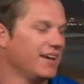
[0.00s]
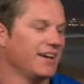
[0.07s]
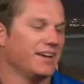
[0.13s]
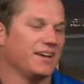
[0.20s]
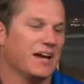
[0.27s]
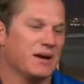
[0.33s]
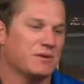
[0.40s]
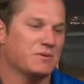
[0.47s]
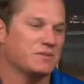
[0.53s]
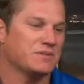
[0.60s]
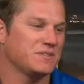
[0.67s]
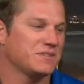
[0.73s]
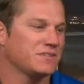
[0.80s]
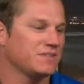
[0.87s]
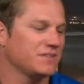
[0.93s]
Yeah, well,
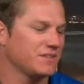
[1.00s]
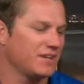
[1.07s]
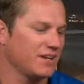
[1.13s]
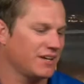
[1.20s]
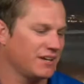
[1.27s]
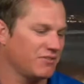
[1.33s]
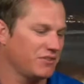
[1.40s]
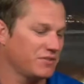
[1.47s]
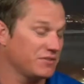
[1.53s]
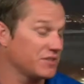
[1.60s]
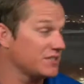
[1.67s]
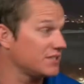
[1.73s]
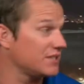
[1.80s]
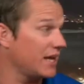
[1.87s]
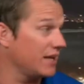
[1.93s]
this is uh, if you've
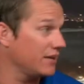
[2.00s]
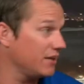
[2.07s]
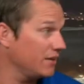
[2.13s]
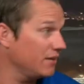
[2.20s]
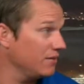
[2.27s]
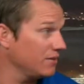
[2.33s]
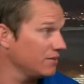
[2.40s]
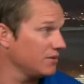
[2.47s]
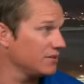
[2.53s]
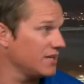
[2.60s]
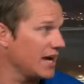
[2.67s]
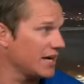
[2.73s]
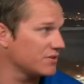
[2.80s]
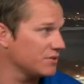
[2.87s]
extended your tax uh -huh.